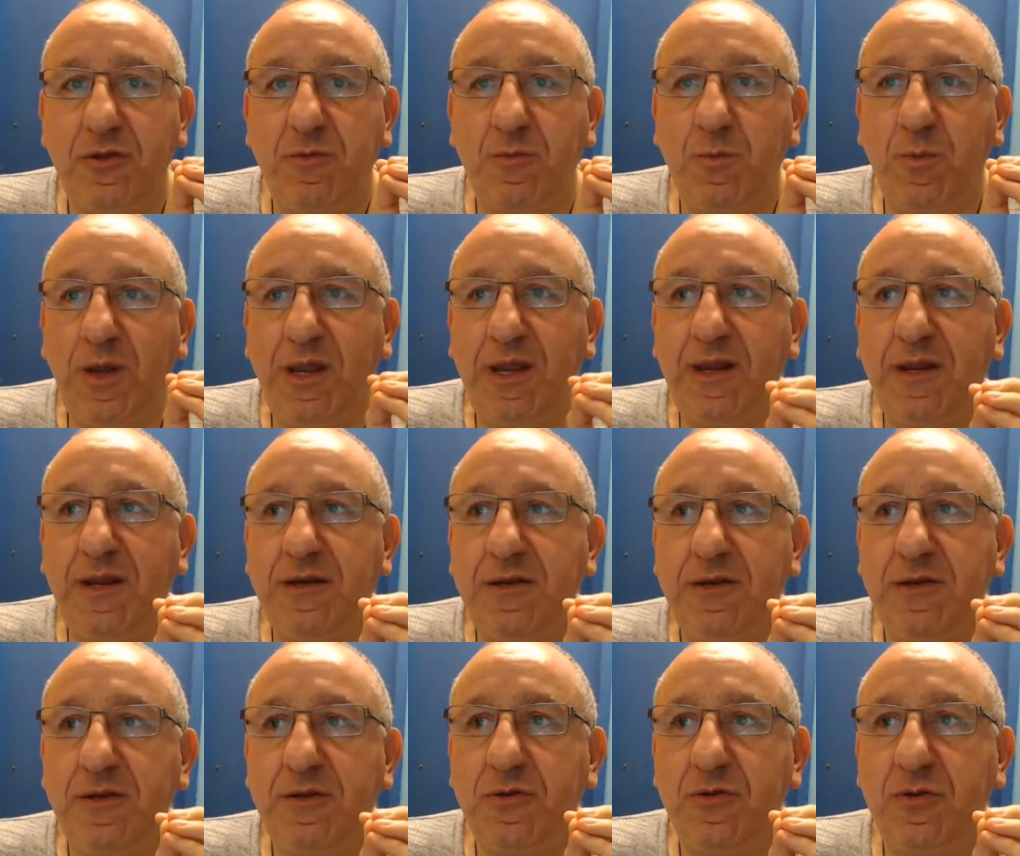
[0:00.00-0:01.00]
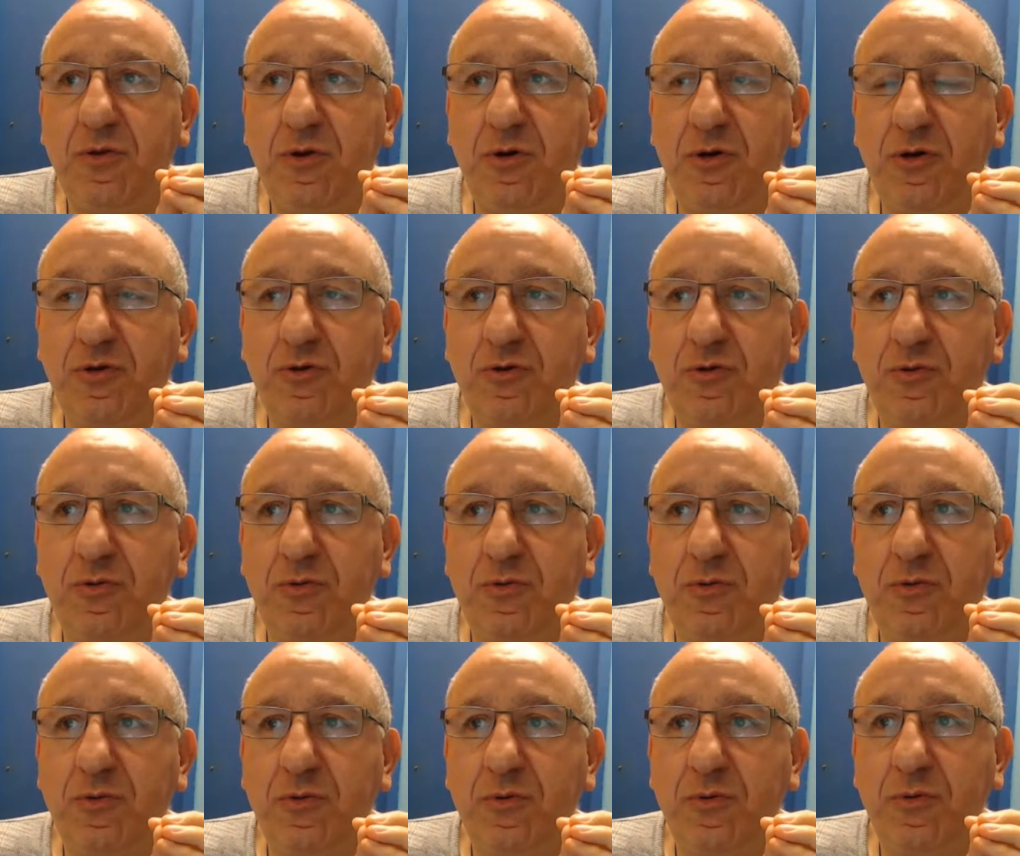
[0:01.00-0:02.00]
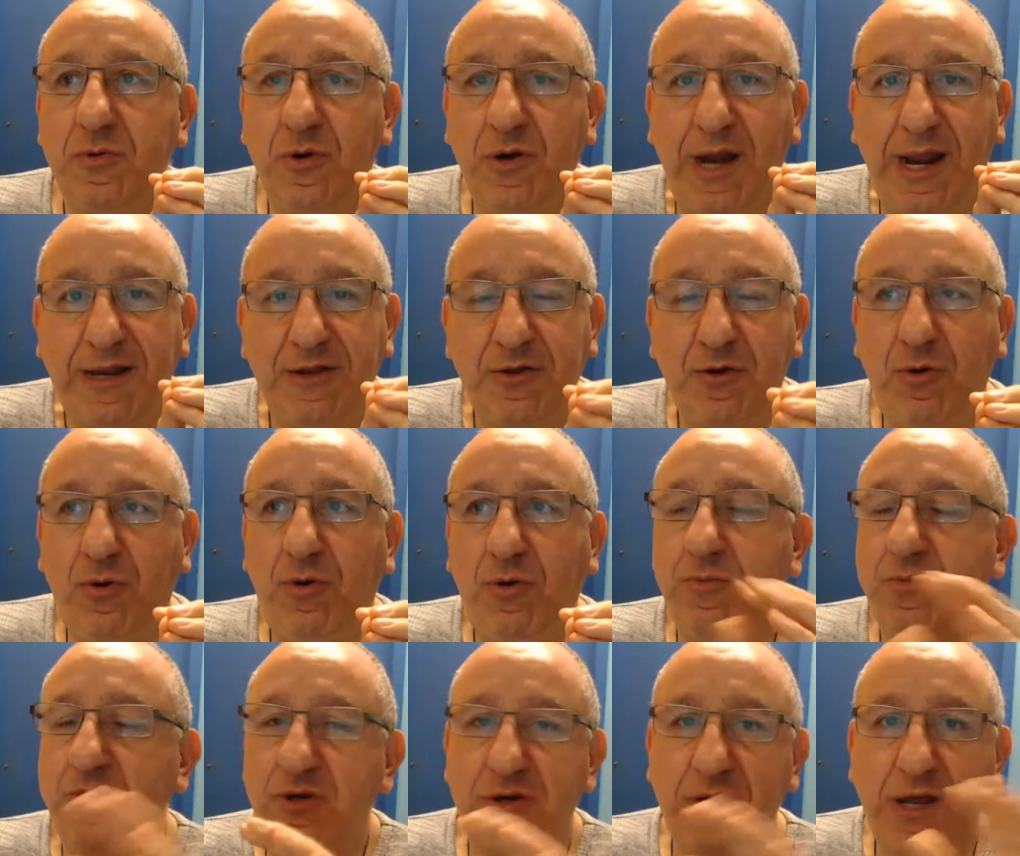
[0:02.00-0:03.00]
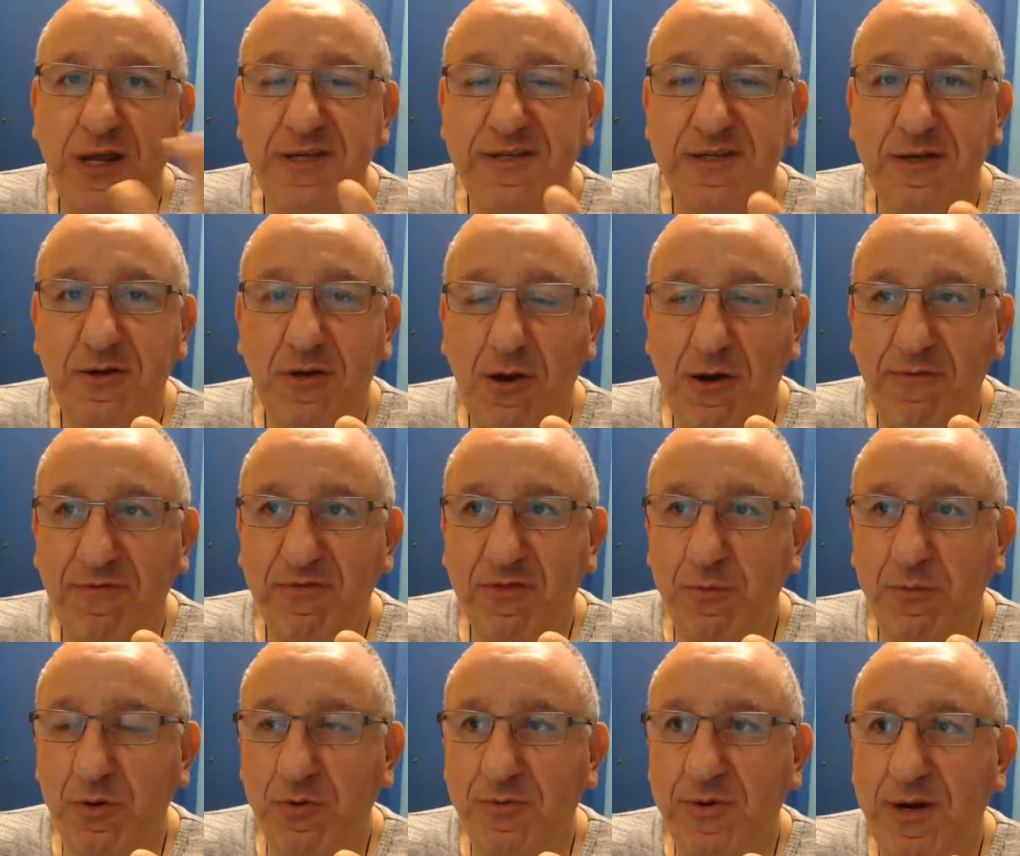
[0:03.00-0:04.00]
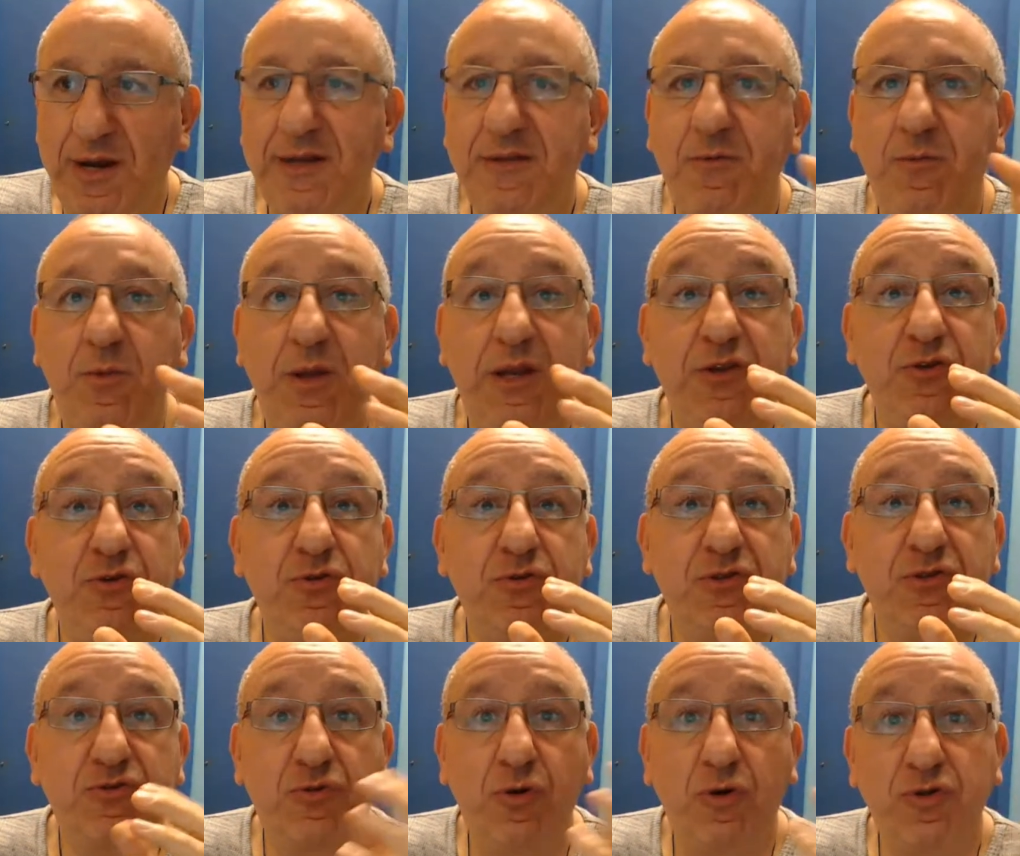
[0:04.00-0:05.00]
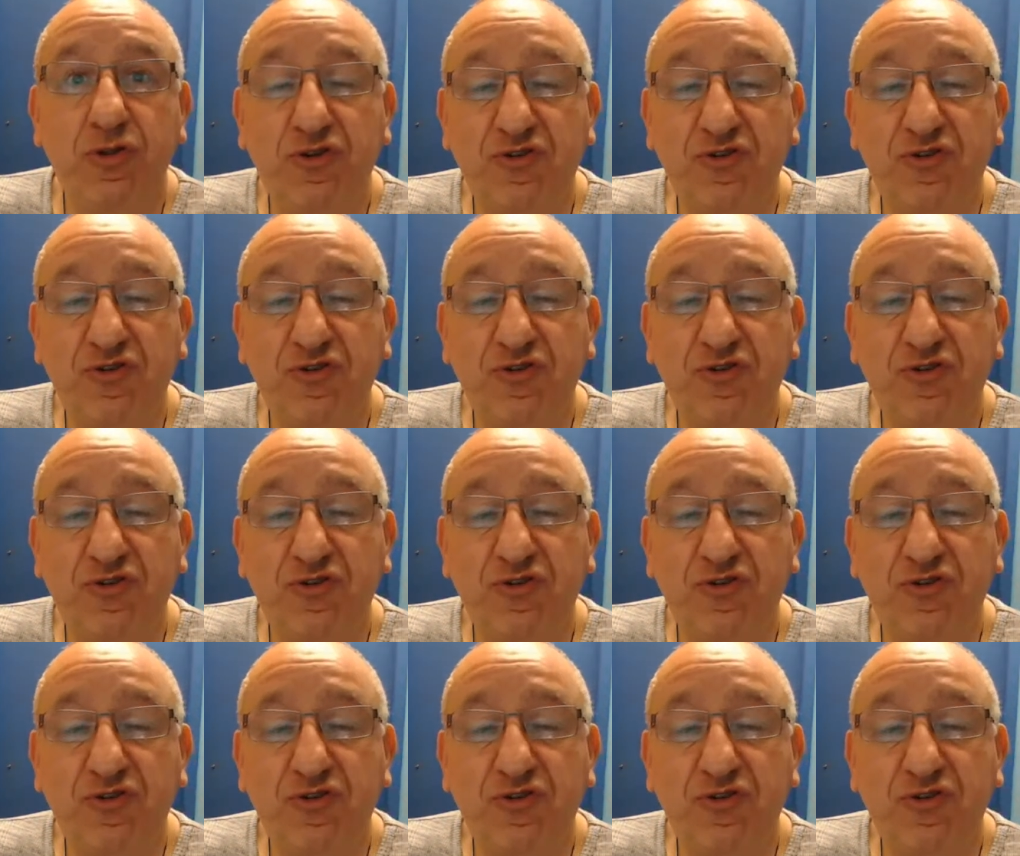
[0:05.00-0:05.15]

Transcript: when you're you're at home you're nice and comfortable right when you go